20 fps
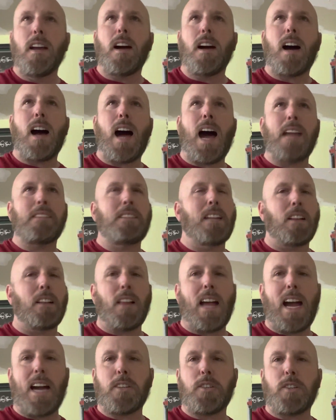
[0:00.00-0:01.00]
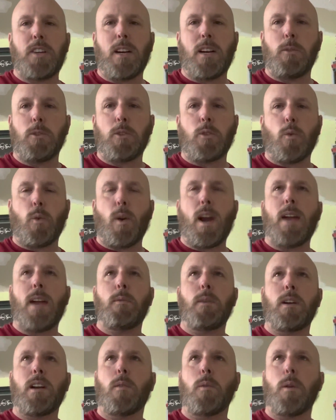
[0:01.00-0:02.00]
I did it last year. It was great.
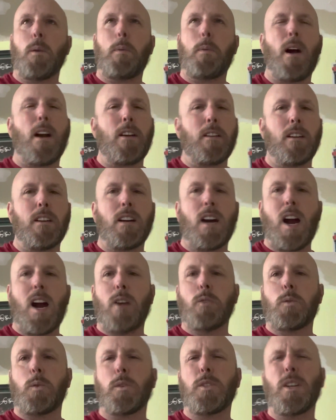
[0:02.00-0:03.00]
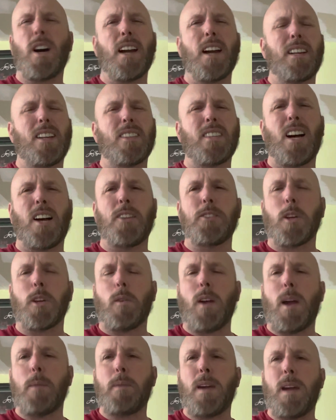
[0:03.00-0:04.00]
We were parking cars. We were talking to tons of
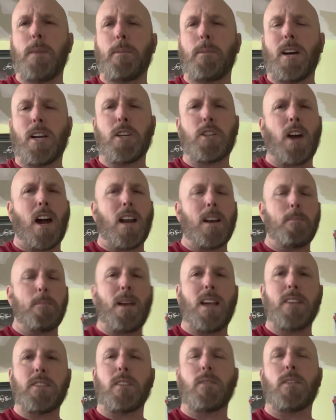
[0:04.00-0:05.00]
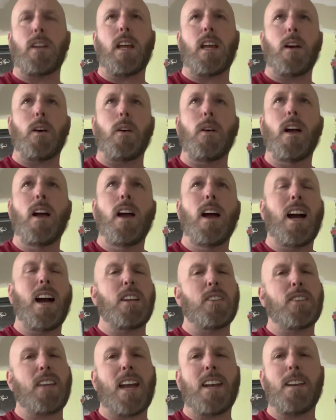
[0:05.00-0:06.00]
great people. I shot an amazing video. I
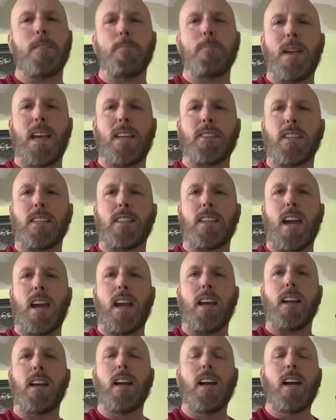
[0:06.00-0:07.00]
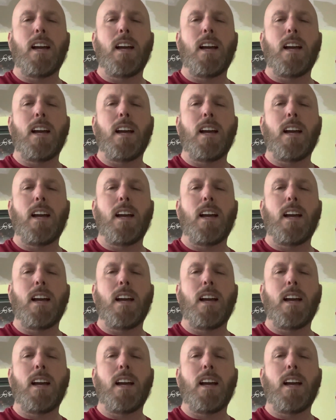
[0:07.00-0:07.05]
just had an amazing day.